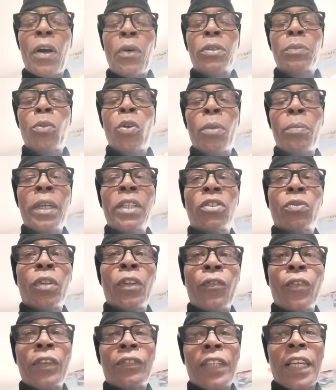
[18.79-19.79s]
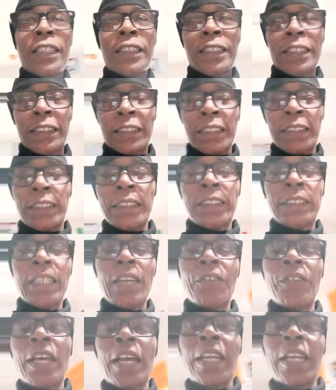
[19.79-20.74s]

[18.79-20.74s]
I was born May 25th, 1967.